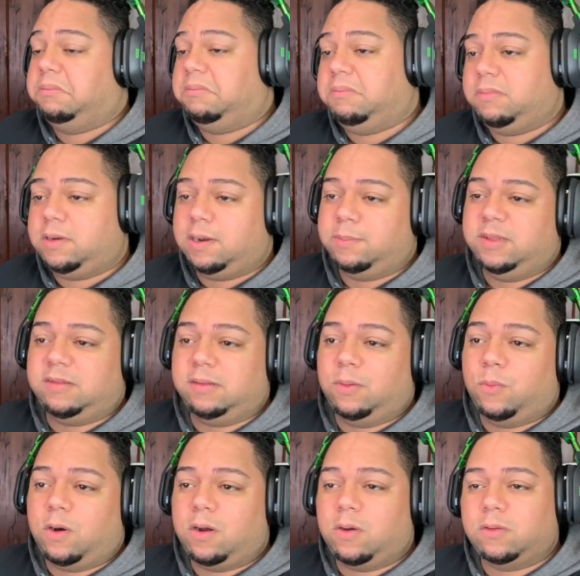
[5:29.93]
Let me see
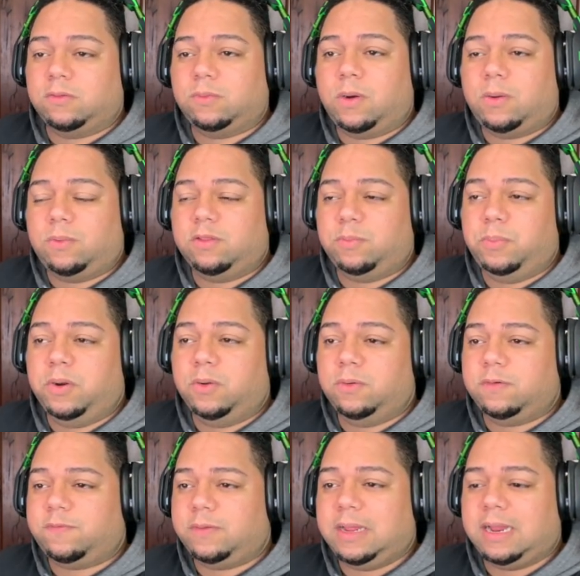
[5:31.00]
what goes well with blue.
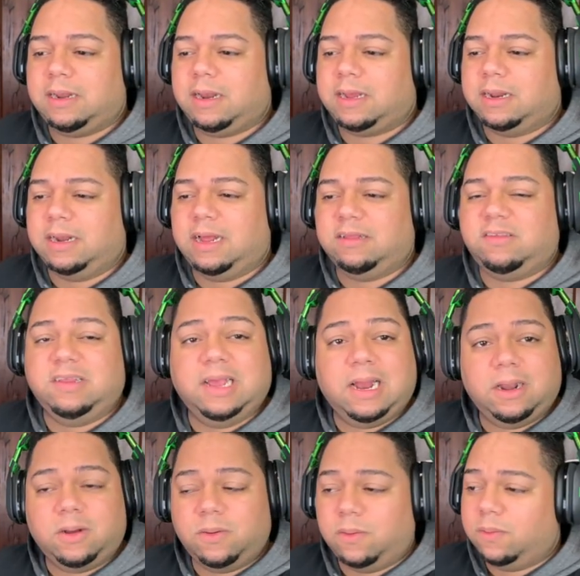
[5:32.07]
If we had like a nice
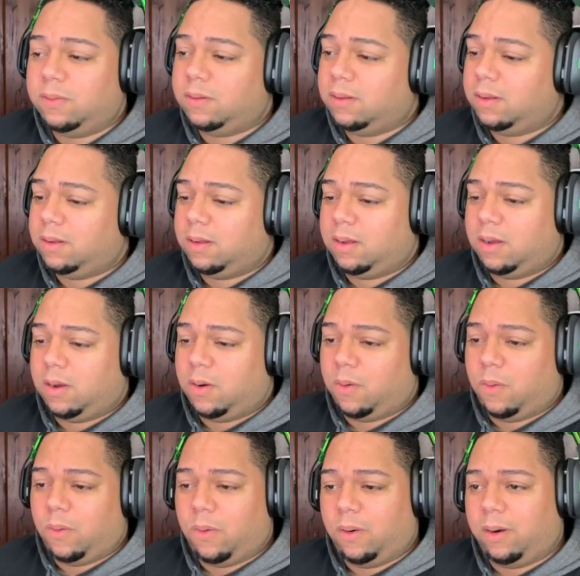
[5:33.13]
yellow,
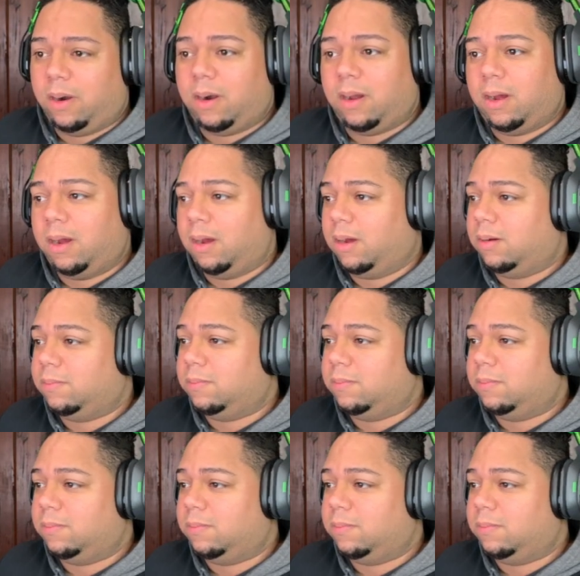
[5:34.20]
or all